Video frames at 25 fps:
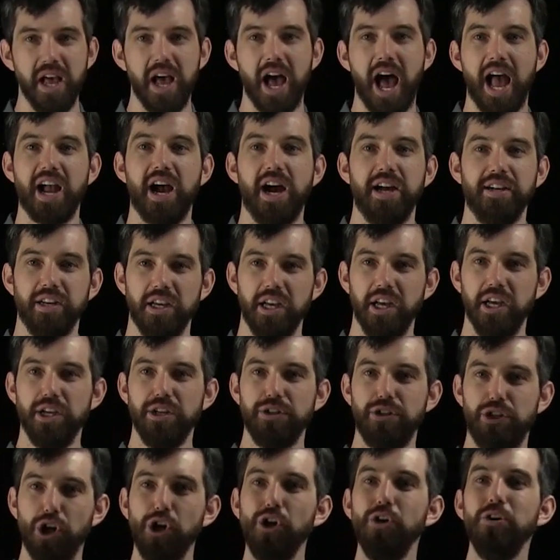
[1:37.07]
I got
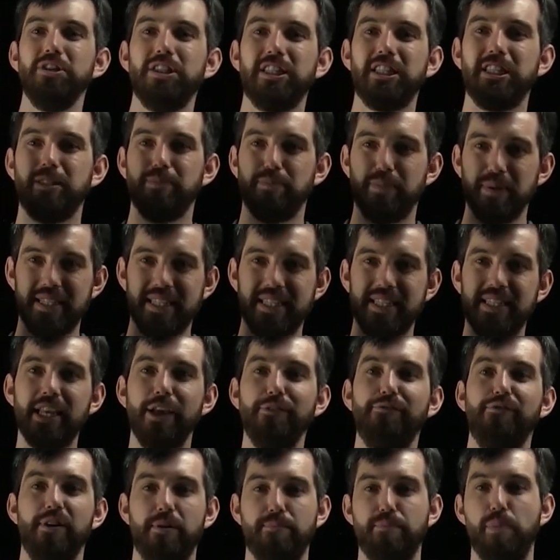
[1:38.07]
2
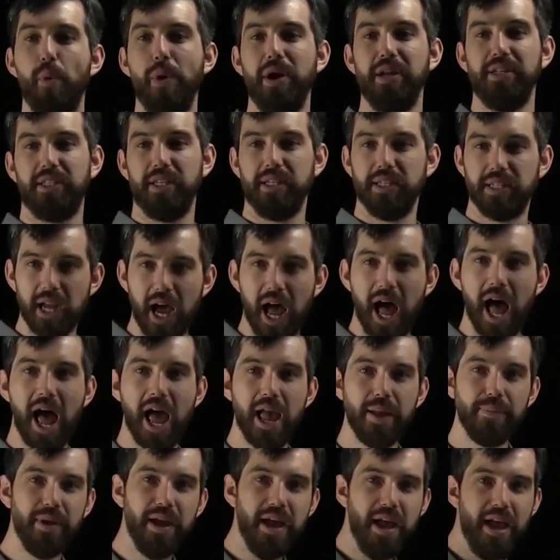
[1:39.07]
specific points in
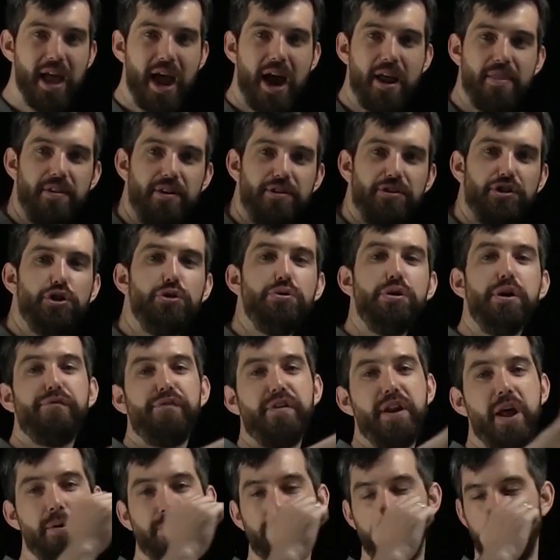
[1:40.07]
time, and they're 2
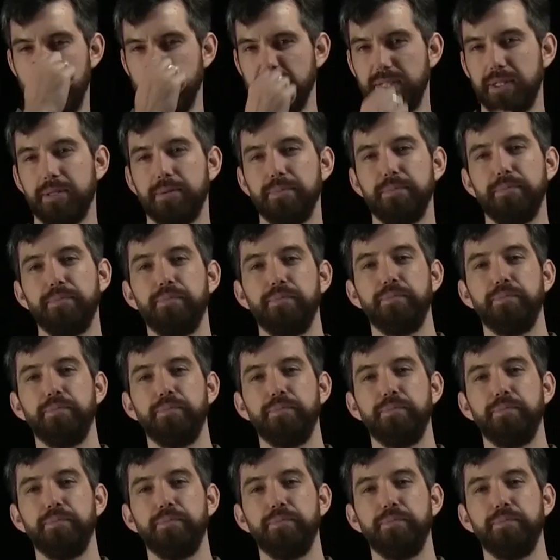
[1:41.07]
different outputs.